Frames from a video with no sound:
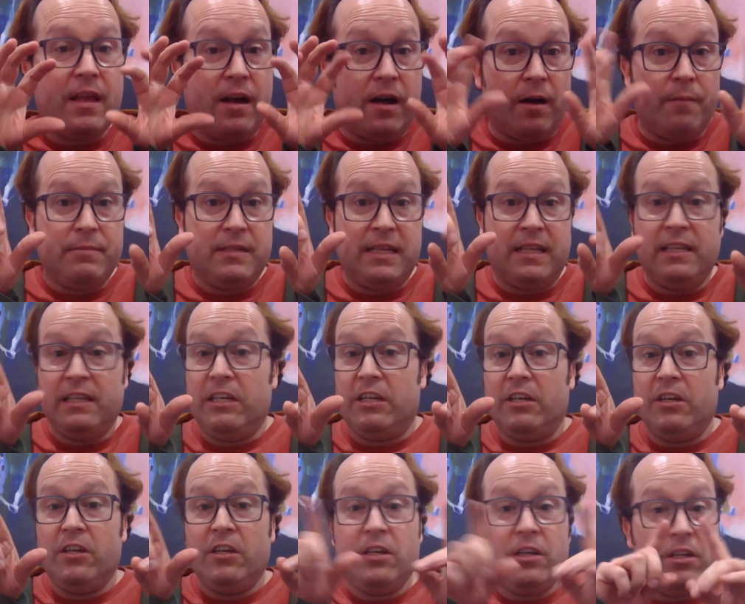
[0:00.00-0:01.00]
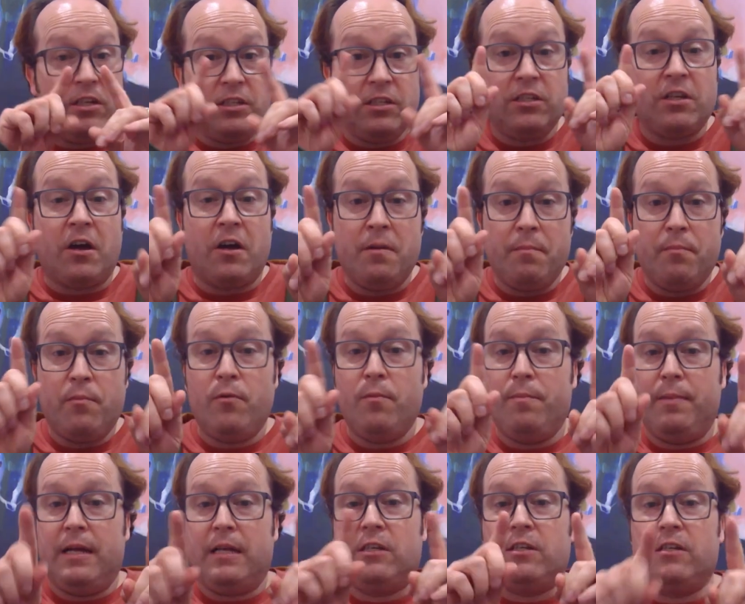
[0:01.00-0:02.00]
I'm telling you, don't put
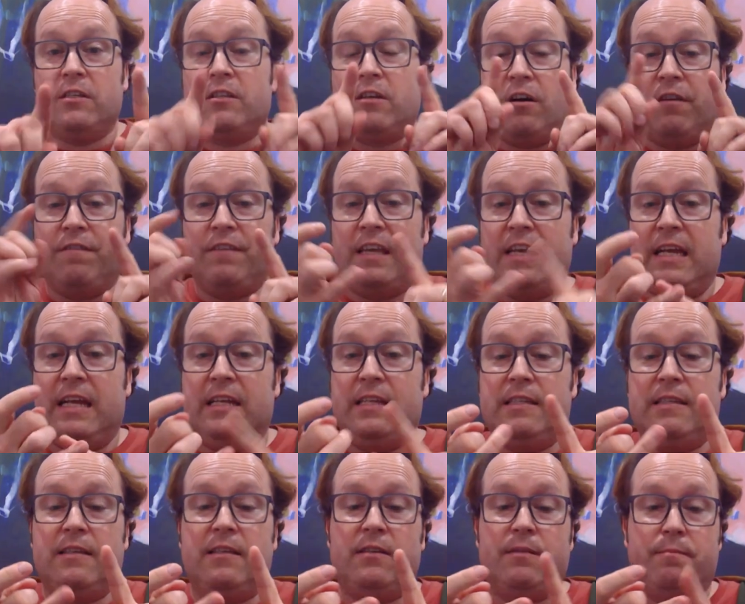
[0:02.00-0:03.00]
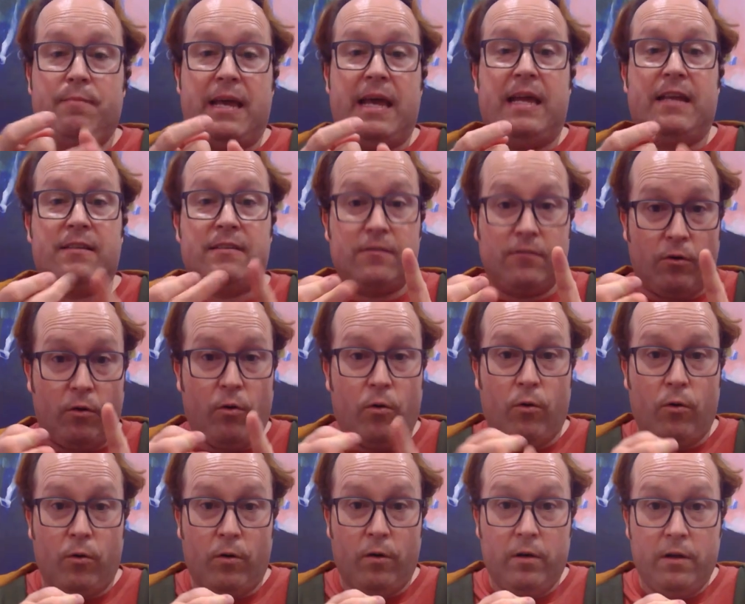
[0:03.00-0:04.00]
pictures of kids, pets,
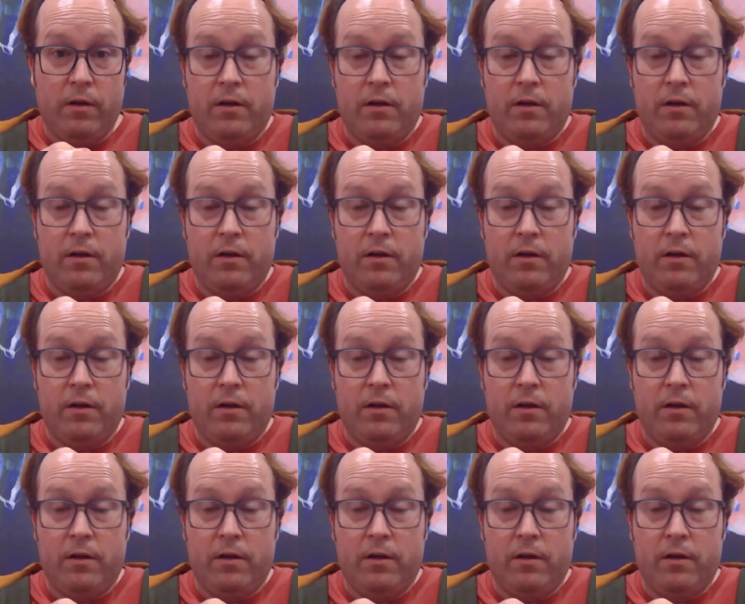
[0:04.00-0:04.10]
or